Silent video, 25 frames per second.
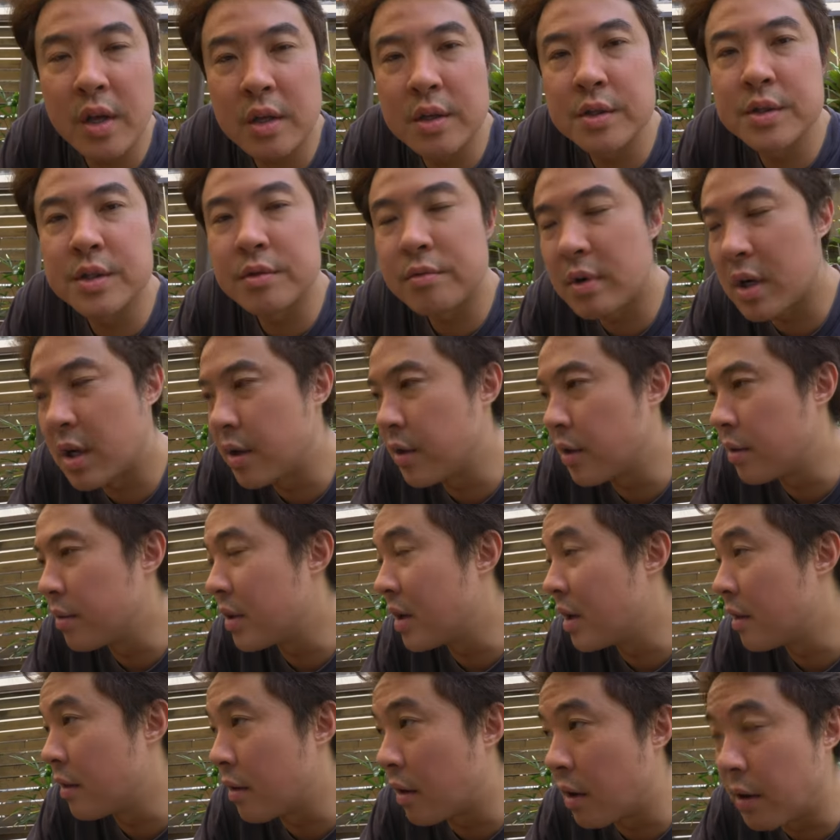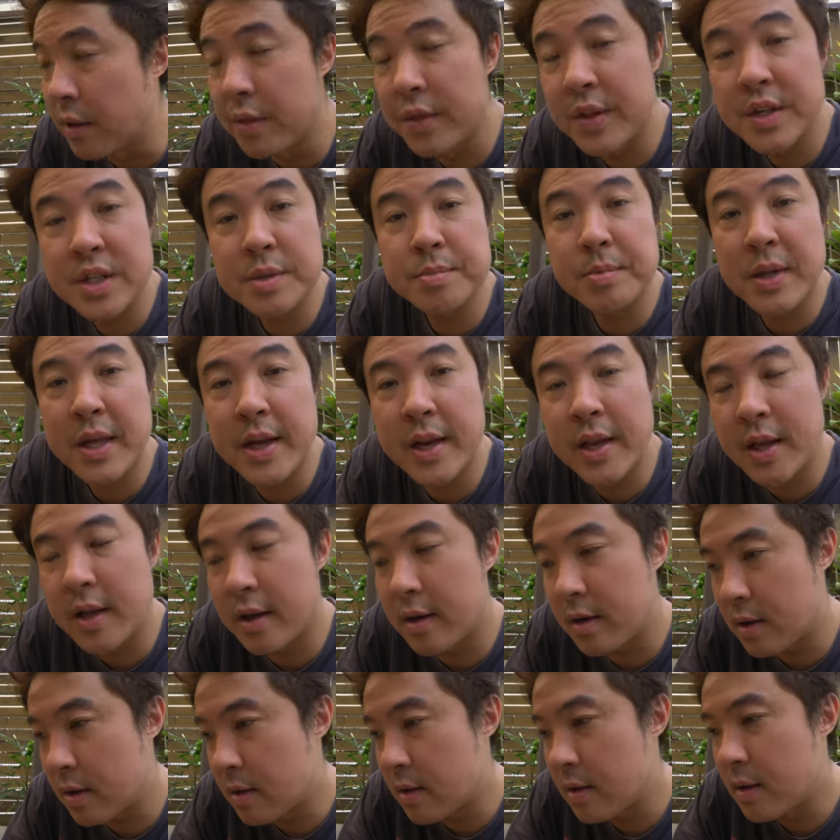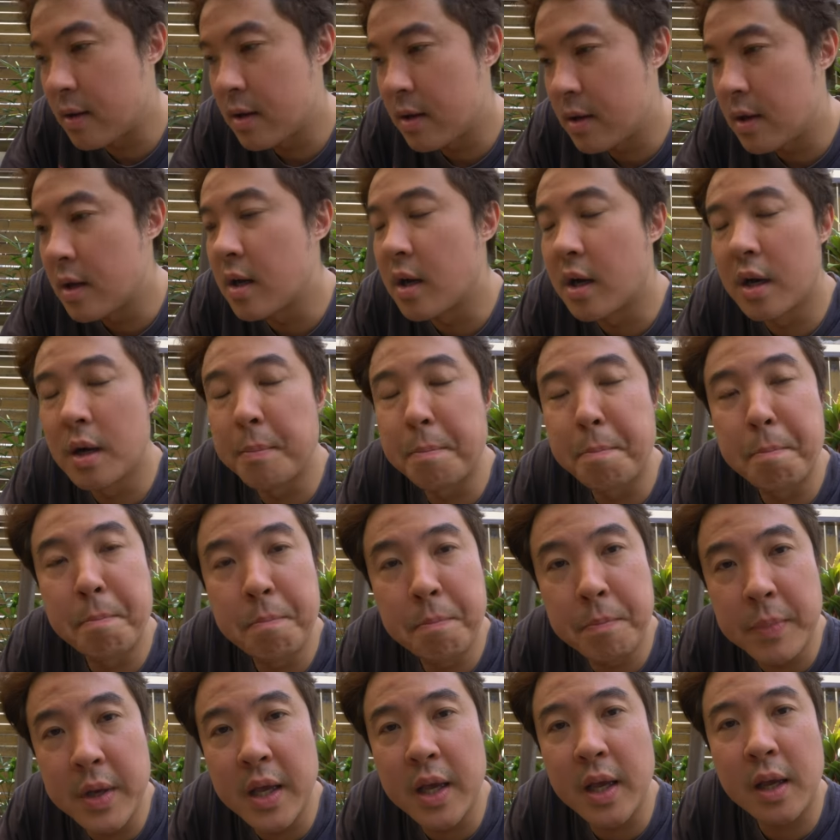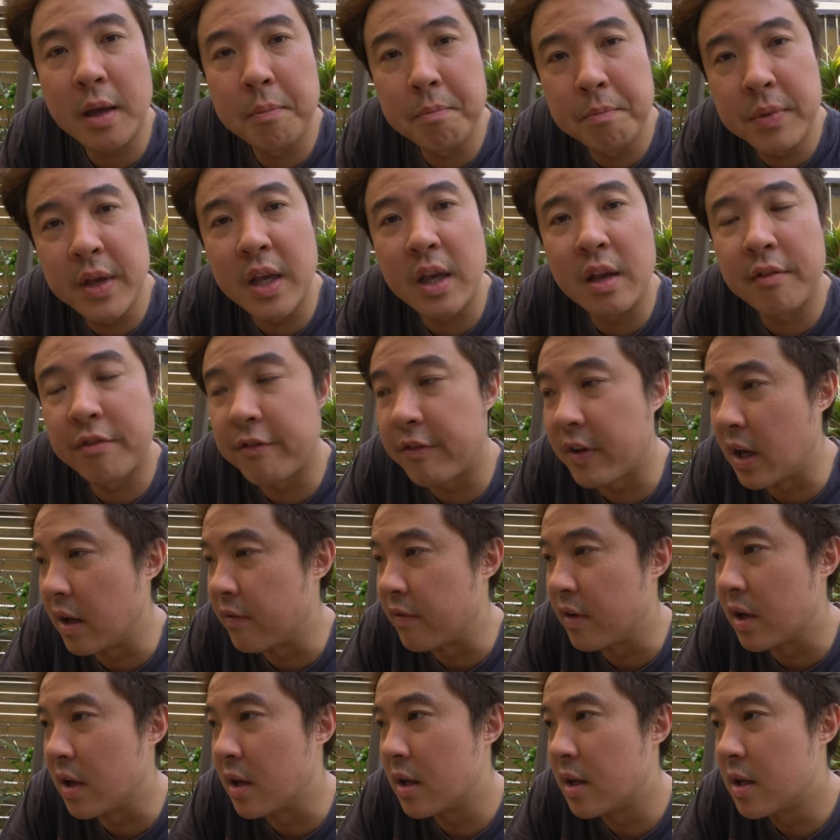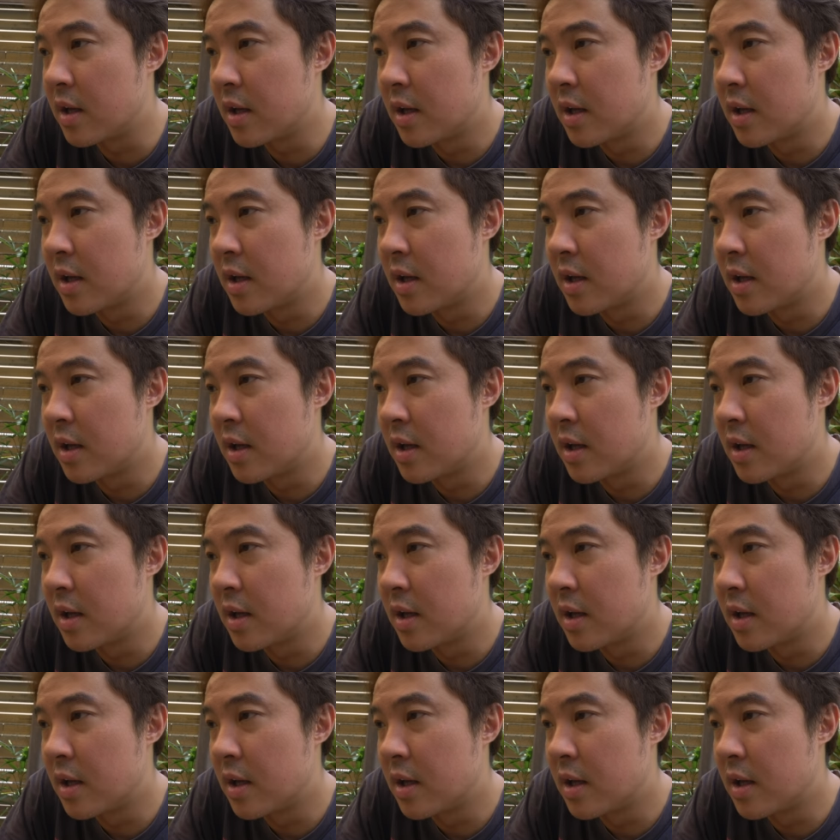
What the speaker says: else around you in on this planet a big, big favor.